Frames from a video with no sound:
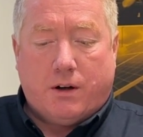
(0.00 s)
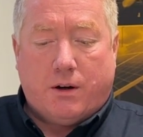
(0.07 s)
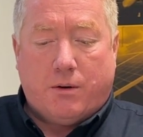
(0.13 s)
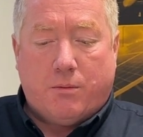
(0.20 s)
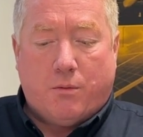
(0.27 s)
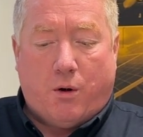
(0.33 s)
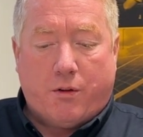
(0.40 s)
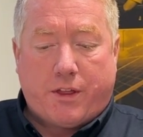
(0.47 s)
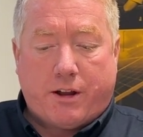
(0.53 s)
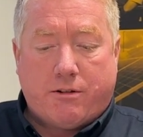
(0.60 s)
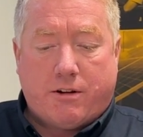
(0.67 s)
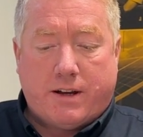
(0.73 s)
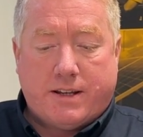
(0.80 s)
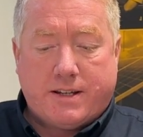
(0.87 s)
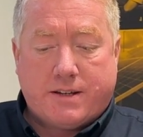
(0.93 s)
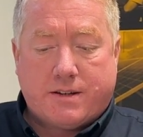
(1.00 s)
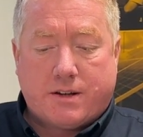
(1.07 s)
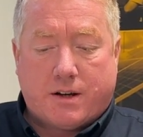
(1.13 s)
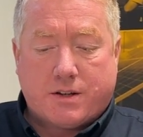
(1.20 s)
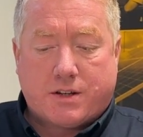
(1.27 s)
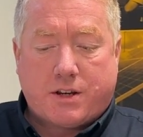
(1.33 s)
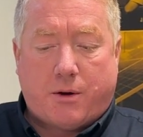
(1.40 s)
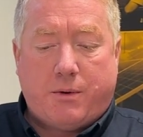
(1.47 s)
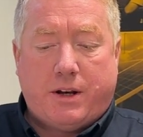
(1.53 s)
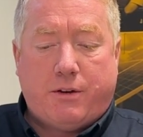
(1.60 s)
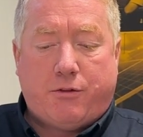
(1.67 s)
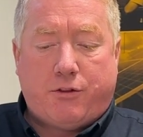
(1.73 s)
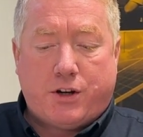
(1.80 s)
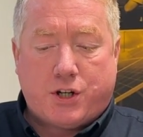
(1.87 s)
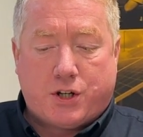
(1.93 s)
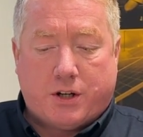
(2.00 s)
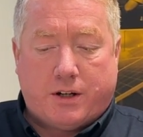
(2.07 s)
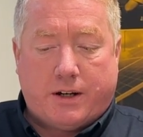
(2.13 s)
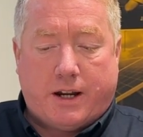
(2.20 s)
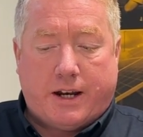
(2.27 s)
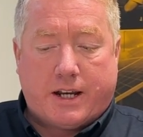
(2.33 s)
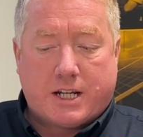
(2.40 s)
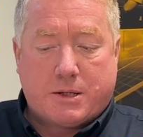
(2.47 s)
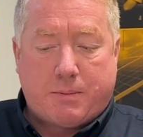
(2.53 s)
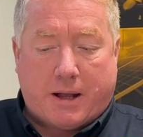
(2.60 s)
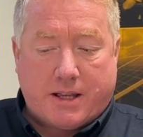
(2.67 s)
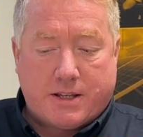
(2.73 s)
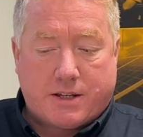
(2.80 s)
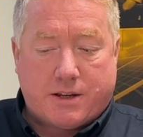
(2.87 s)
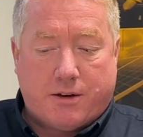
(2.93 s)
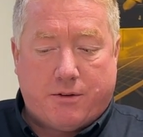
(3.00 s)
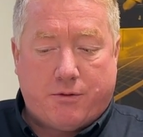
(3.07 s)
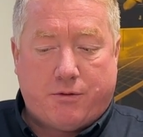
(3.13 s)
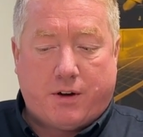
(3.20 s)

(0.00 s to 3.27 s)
and what there is are so inefficient and expensive